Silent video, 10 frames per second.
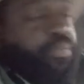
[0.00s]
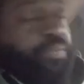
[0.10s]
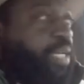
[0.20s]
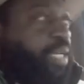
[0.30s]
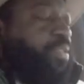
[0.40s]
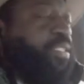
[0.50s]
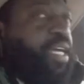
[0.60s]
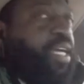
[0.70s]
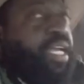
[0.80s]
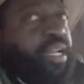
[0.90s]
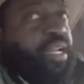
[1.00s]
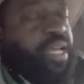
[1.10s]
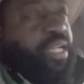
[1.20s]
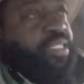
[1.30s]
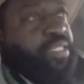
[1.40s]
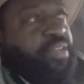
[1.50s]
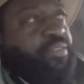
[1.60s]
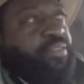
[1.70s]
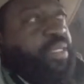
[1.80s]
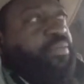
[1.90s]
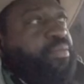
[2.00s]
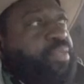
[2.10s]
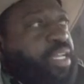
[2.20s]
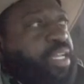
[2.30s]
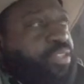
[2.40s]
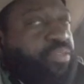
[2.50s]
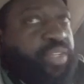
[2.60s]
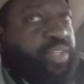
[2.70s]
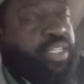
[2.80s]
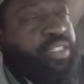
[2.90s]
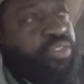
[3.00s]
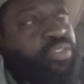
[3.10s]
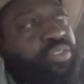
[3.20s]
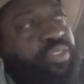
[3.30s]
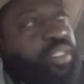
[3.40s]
man, because I had a lot of stuff, man. Extra vehicles,